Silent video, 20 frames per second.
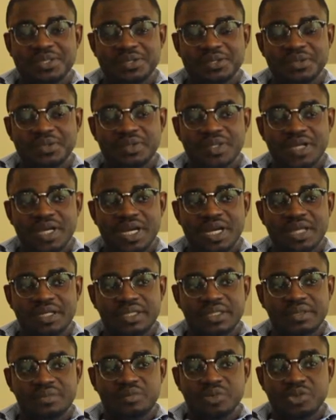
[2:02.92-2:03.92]
know,
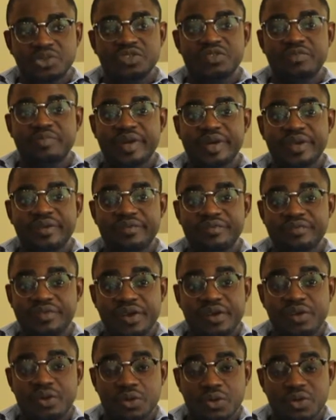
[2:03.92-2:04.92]
and most of my
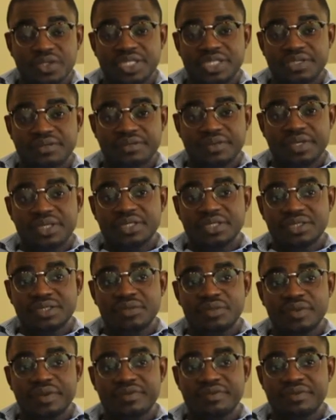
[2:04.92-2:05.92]
very closest friends
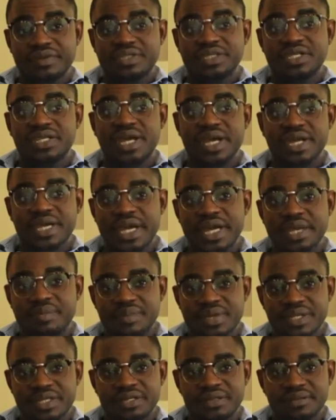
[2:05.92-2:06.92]
were friends that I
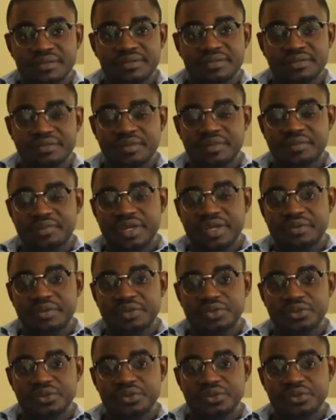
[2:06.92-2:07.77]
made from primary